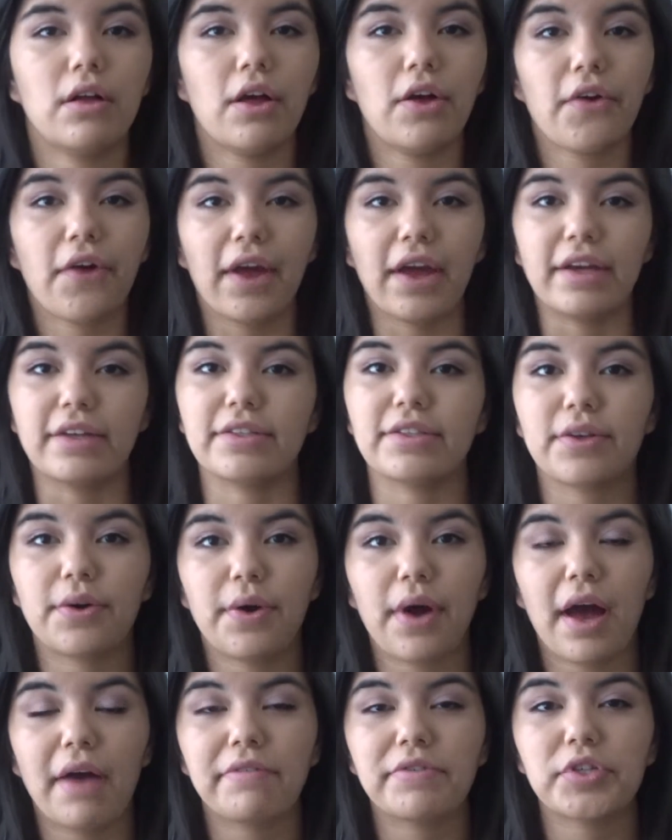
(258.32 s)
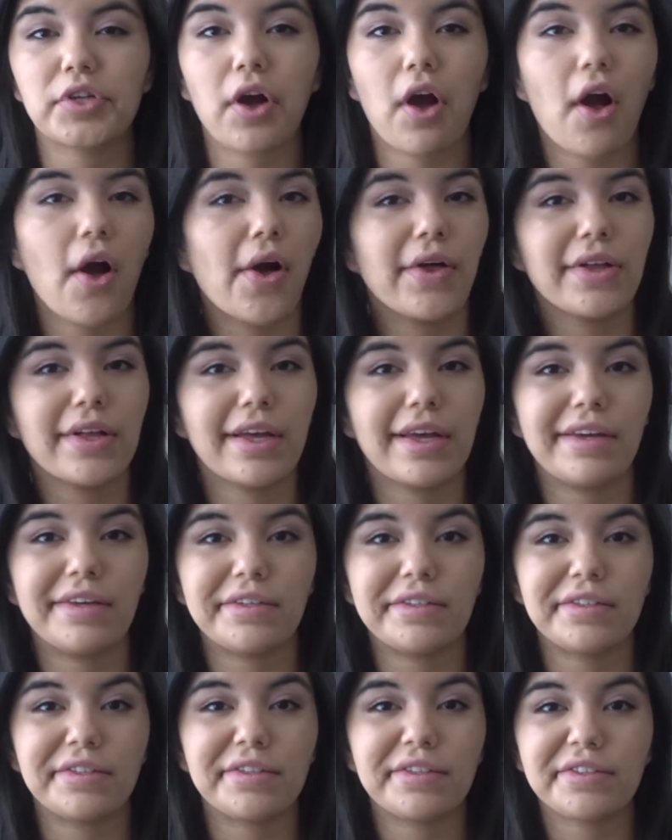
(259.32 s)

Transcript: Okay, so after all is